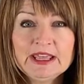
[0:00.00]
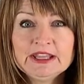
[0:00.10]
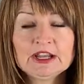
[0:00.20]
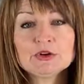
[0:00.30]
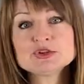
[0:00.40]

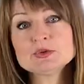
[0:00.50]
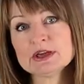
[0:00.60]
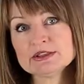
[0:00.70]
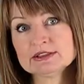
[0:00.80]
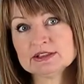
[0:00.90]
Now, two
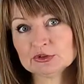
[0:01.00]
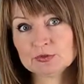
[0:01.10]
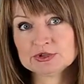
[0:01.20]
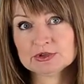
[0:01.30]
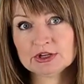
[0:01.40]
other things
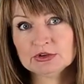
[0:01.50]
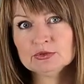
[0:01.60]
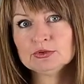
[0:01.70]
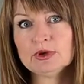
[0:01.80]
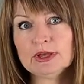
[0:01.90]
which you can
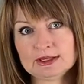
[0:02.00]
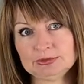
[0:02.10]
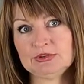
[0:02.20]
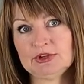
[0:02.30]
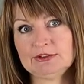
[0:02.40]
do to help
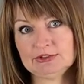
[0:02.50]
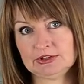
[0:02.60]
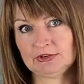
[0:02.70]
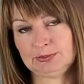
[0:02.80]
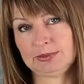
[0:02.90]
yourself on
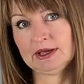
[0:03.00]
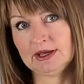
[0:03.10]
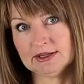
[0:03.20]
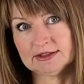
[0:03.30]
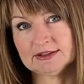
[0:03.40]
this
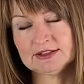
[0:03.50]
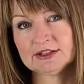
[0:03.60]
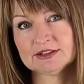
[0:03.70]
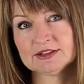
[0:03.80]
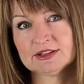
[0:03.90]
path.
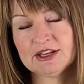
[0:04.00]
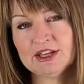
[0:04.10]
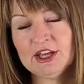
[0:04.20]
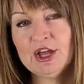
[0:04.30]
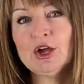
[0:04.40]

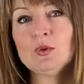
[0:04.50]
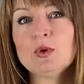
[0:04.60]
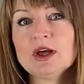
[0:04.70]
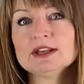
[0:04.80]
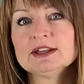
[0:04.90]

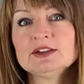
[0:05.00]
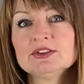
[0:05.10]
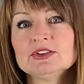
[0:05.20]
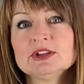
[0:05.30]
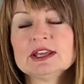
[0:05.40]
One
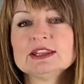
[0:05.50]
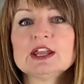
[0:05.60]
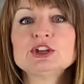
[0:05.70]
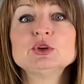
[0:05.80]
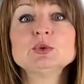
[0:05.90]
is
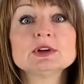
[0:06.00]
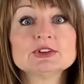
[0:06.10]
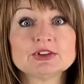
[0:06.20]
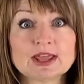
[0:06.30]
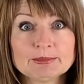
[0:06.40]
that you
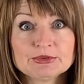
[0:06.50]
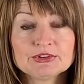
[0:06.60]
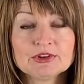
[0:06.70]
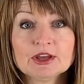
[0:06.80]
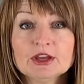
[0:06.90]

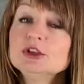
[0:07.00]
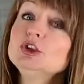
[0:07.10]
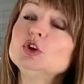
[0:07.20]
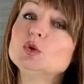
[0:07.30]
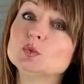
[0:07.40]
accept
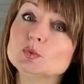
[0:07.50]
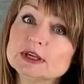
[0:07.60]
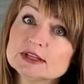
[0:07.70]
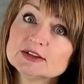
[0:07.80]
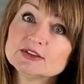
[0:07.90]
your
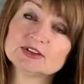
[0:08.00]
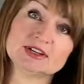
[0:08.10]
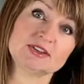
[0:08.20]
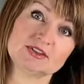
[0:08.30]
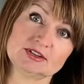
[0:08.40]

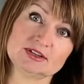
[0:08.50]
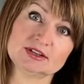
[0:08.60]
weaknesses.